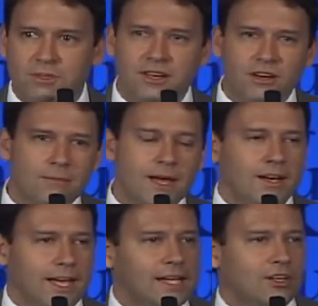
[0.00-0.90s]
but there are
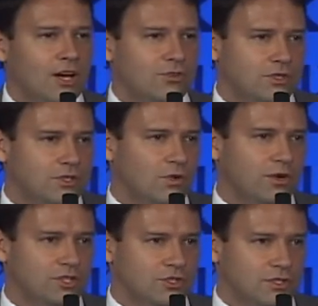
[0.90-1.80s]
about 800
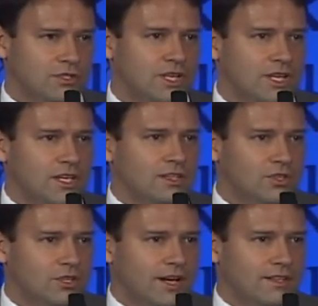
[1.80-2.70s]
orchestras in
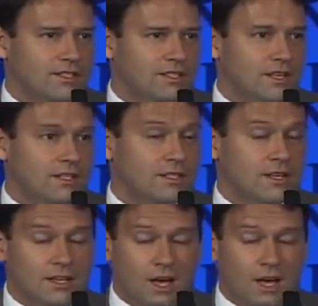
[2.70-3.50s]
the United States.